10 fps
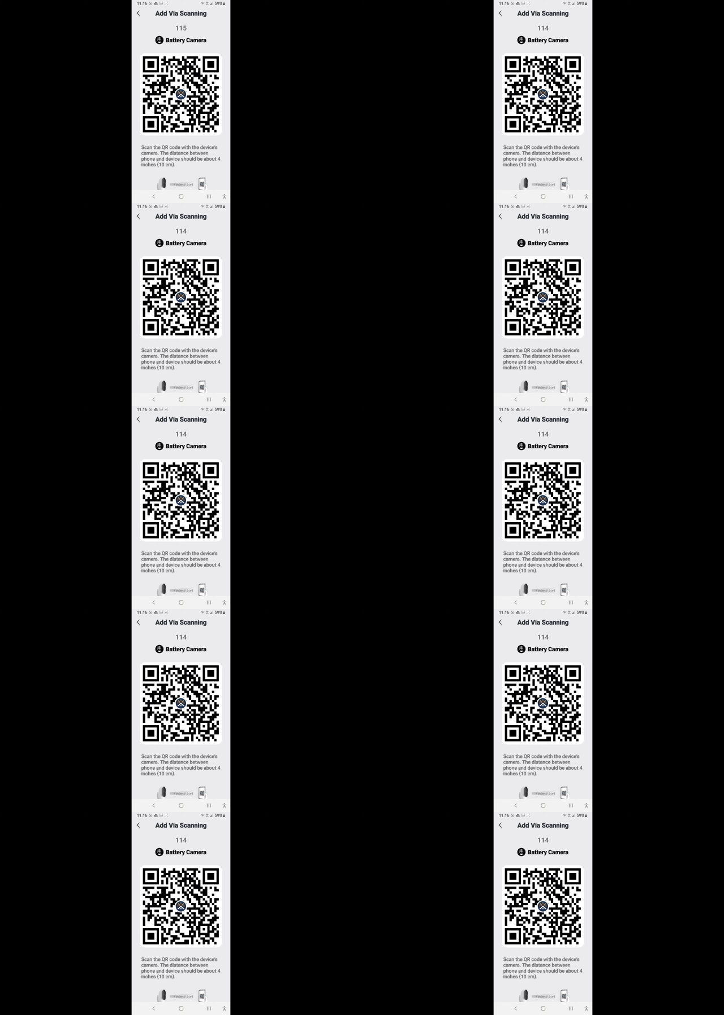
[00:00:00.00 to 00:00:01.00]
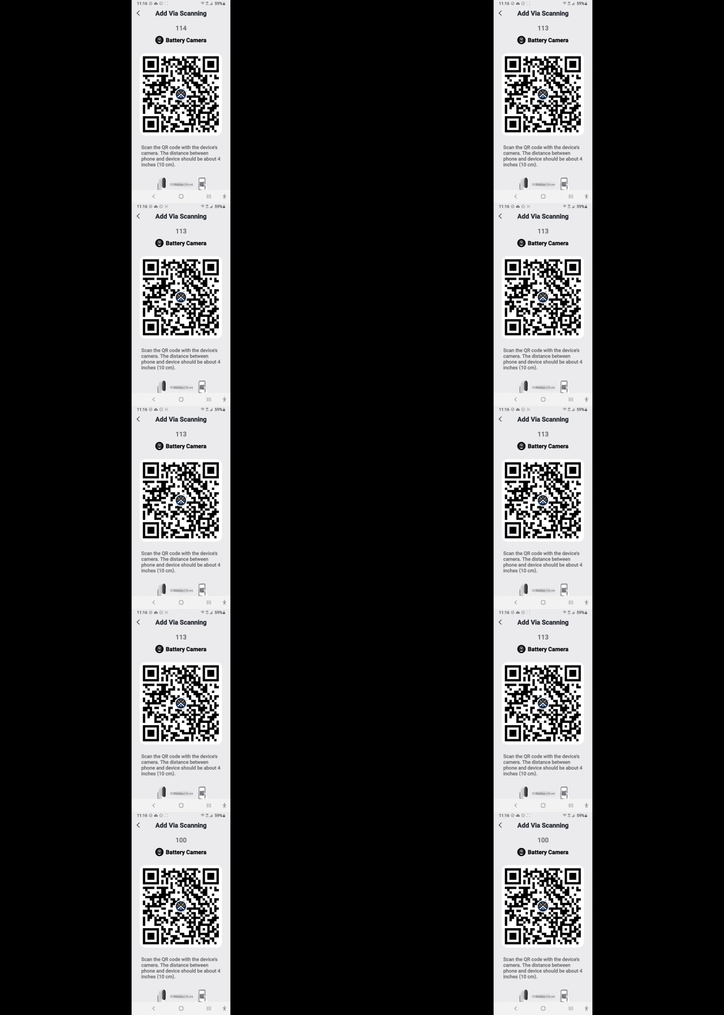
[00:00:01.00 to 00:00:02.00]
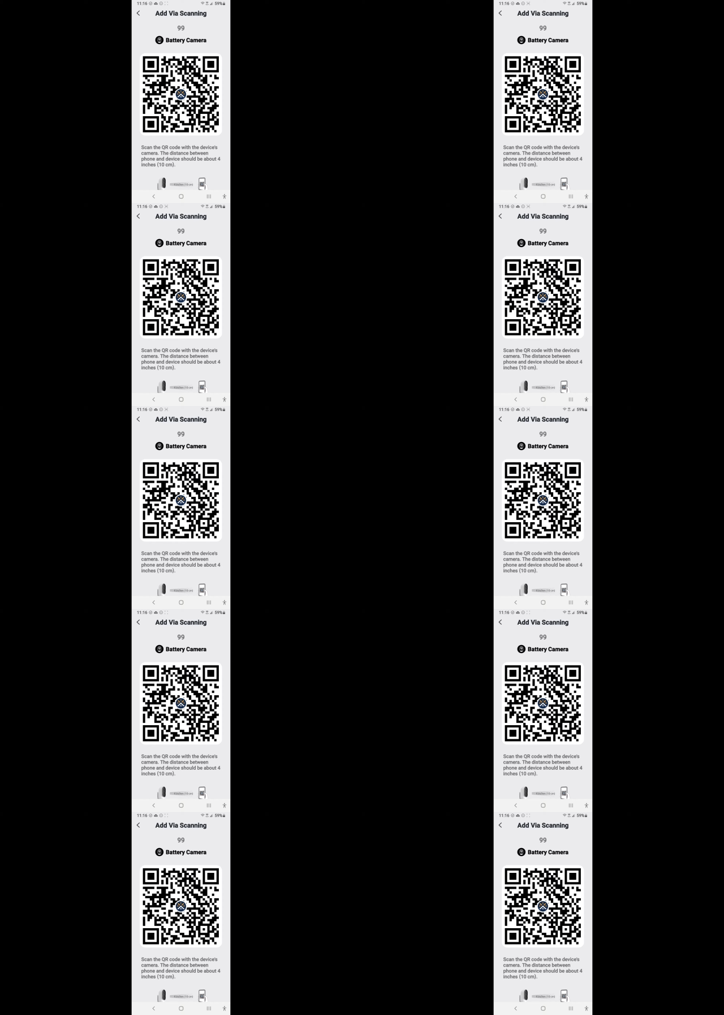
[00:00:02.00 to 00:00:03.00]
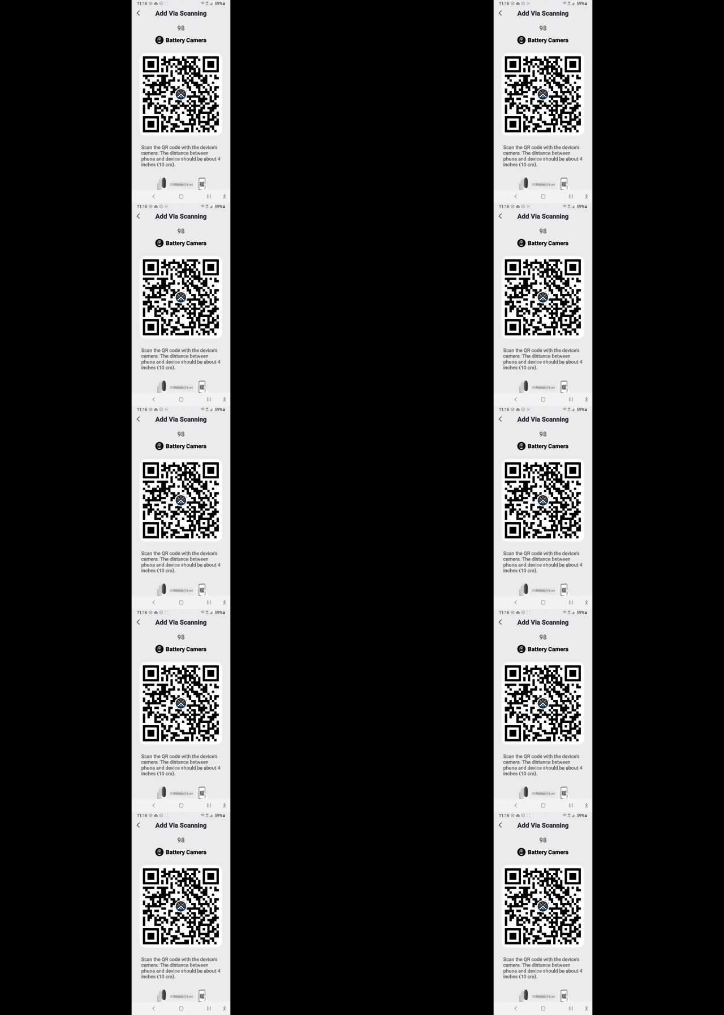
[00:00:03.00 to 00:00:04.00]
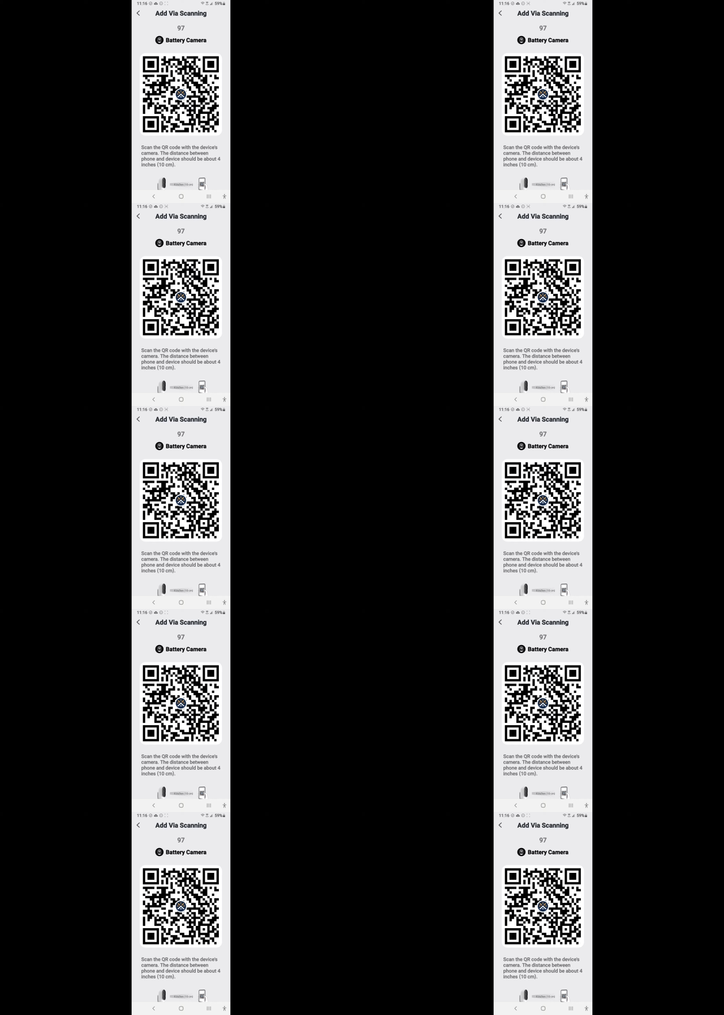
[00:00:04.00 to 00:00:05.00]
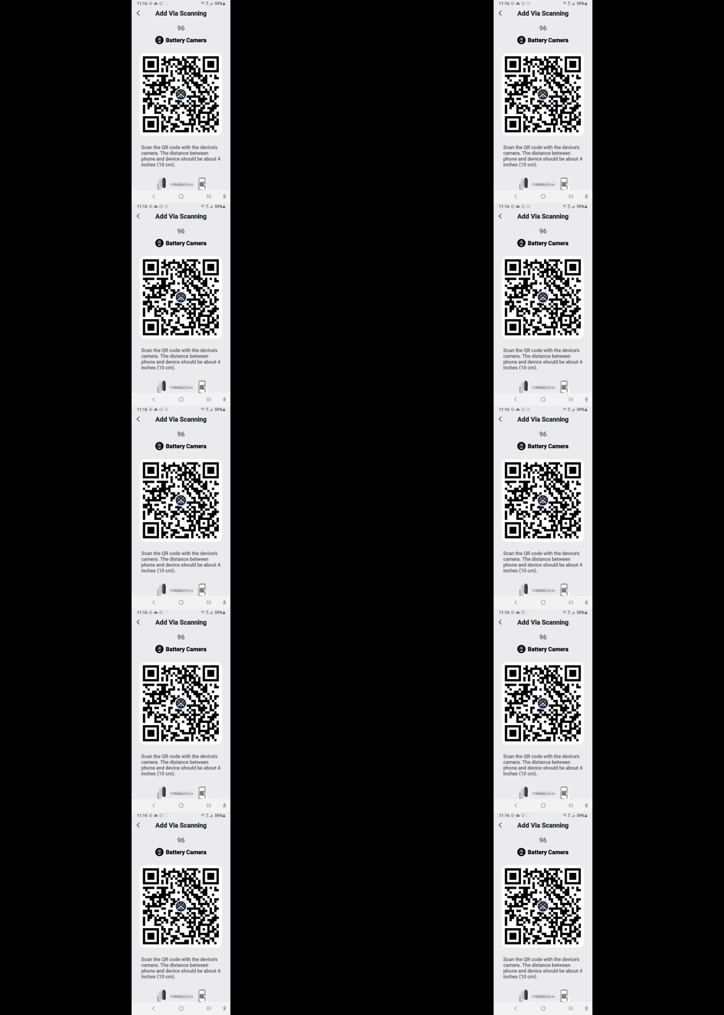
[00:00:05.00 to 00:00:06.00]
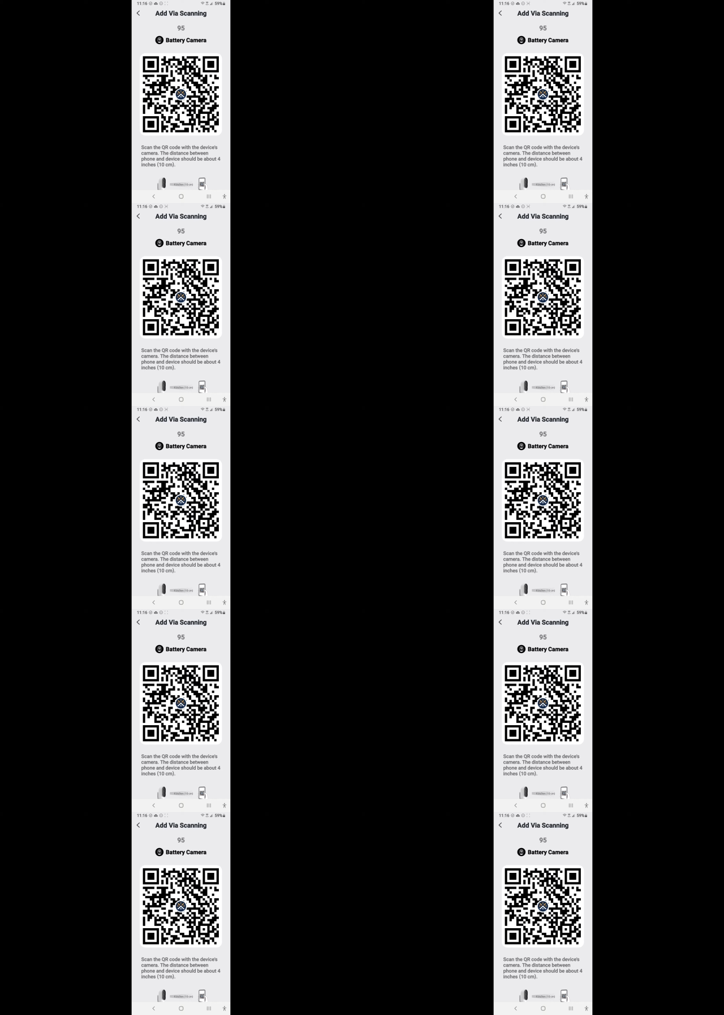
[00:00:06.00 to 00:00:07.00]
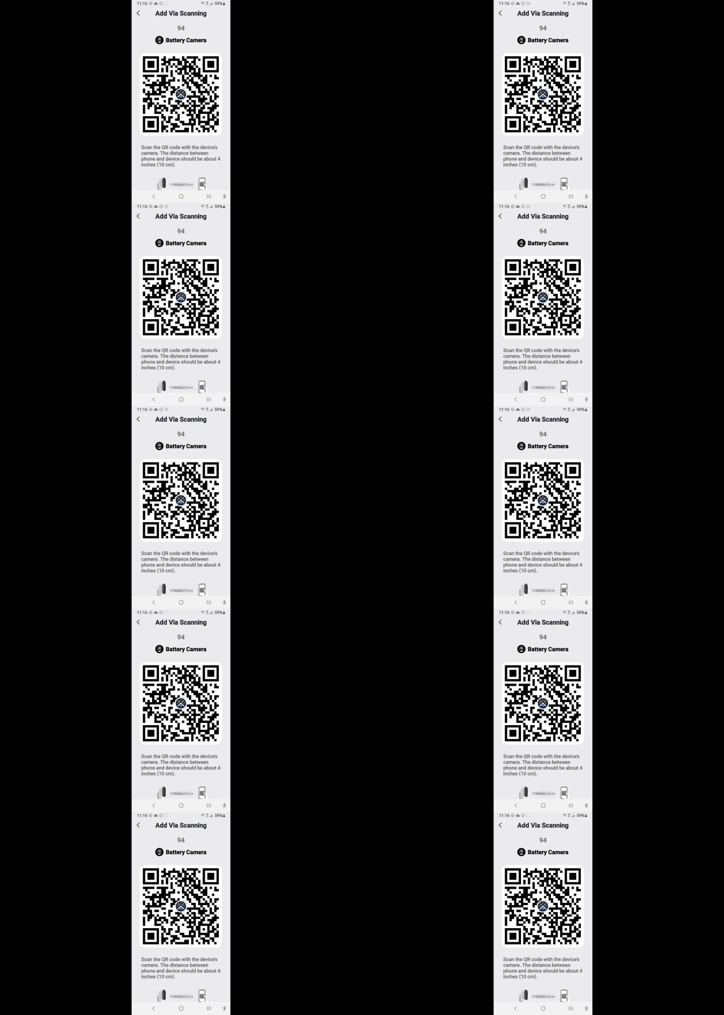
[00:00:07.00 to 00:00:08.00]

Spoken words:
[unreadable: no face in view]